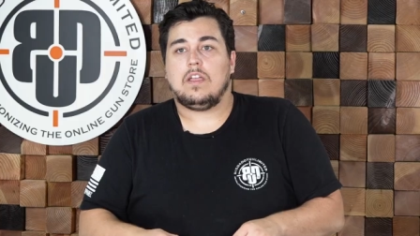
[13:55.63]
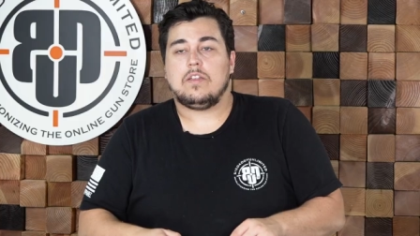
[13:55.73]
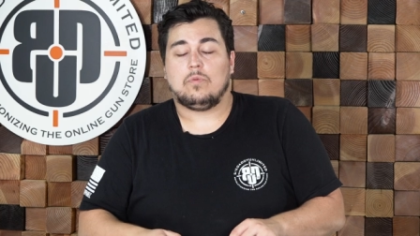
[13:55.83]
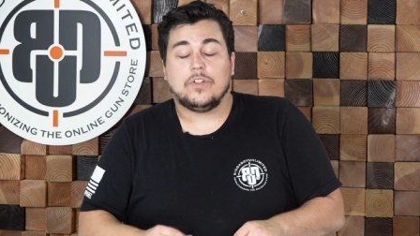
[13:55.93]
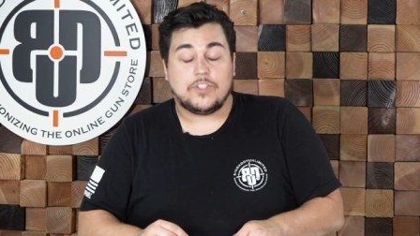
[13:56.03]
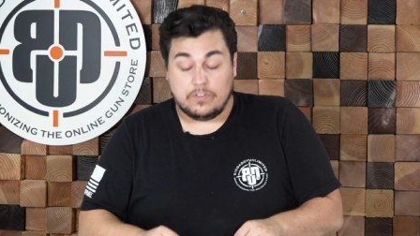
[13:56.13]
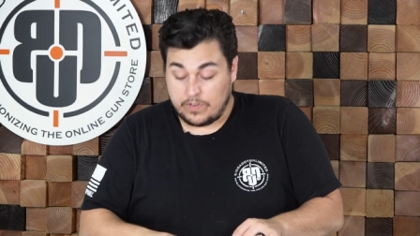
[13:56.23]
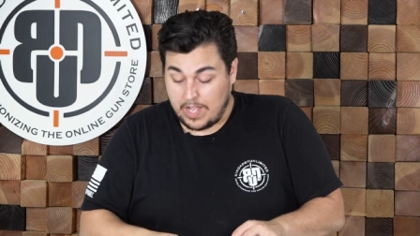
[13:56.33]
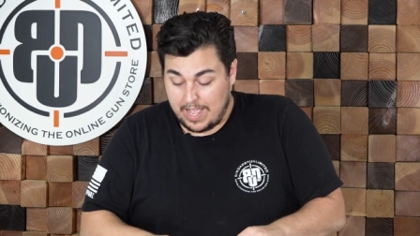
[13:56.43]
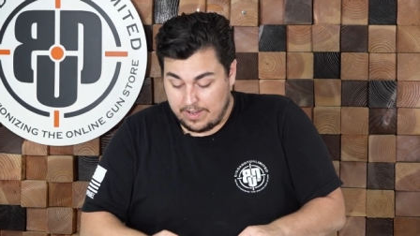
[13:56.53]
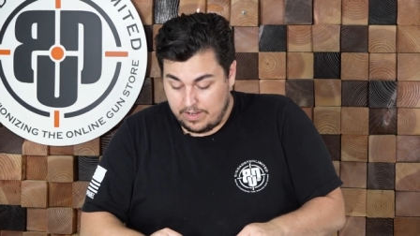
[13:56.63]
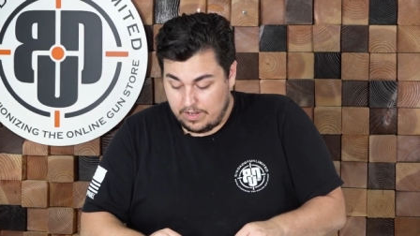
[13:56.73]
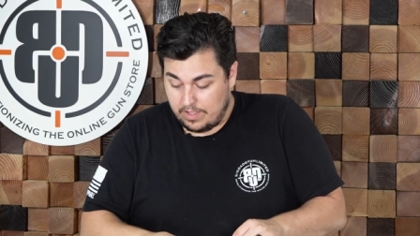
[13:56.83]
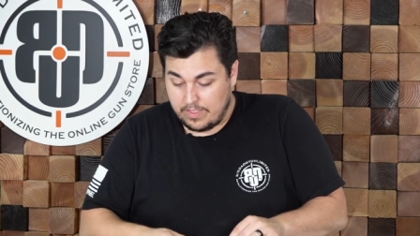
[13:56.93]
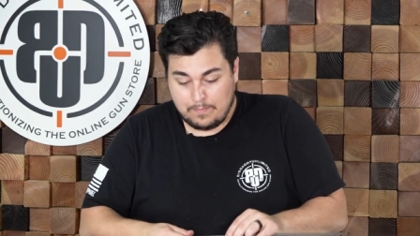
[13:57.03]
And then once you've
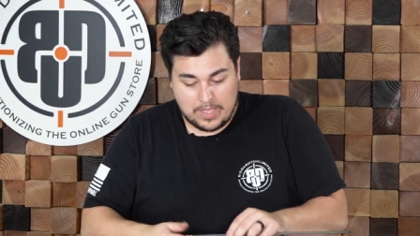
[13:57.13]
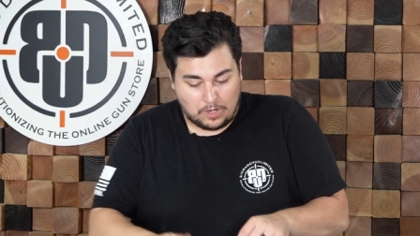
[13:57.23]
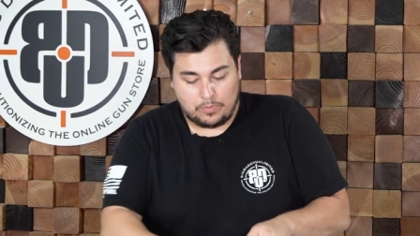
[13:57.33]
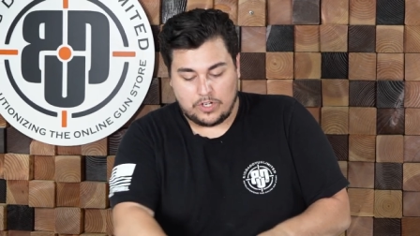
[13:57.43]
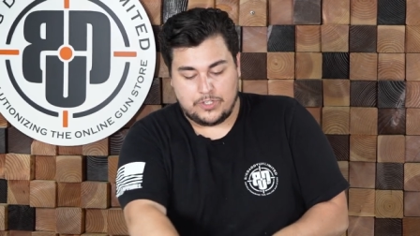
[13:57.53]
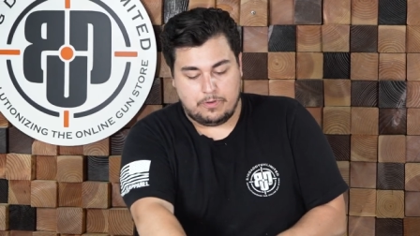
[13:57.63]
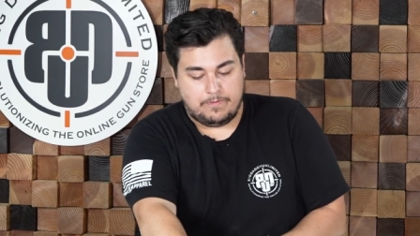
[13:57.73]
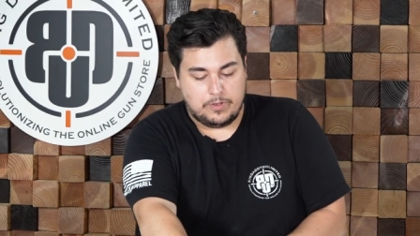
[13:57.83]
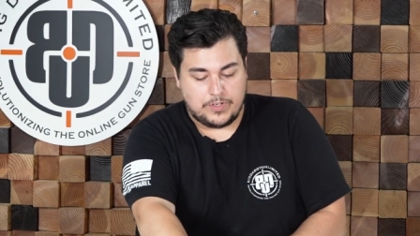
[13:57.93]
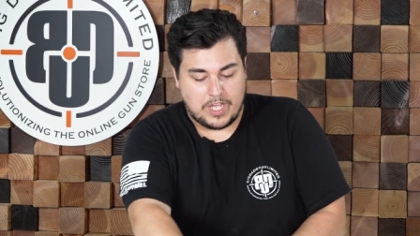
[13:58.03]
gotten the metal brush through a few